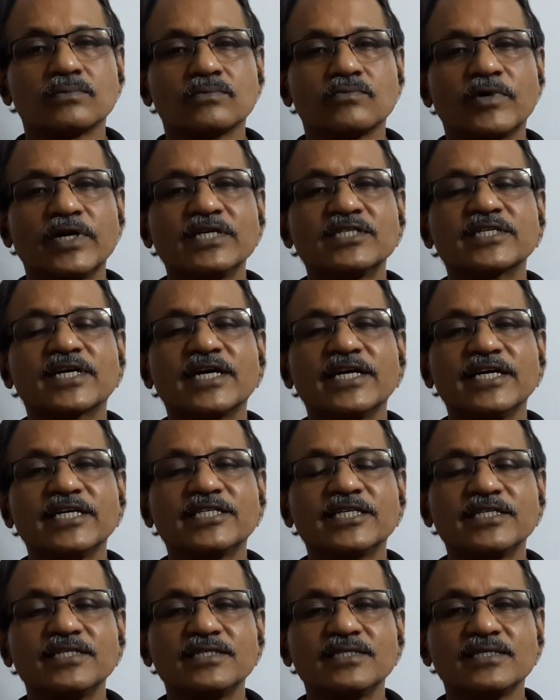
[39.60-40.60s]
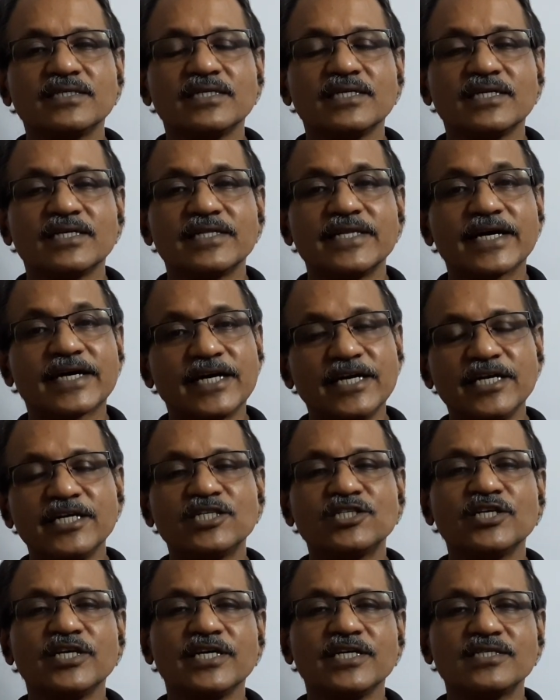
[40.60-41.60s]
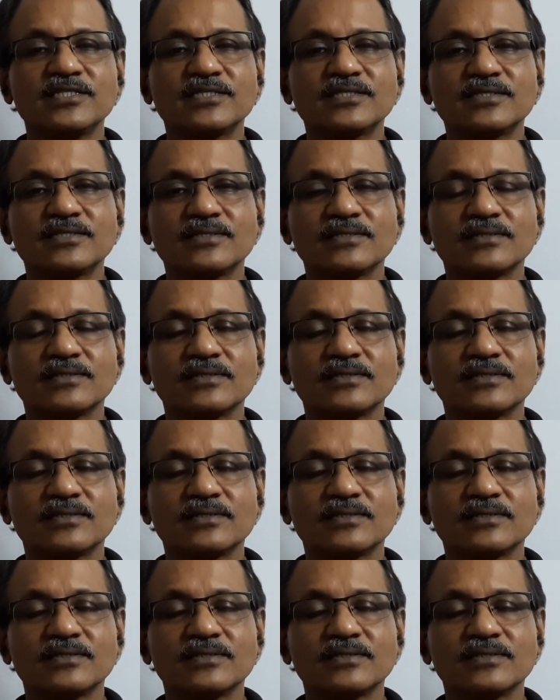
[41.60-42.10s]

What is the condition? The condition is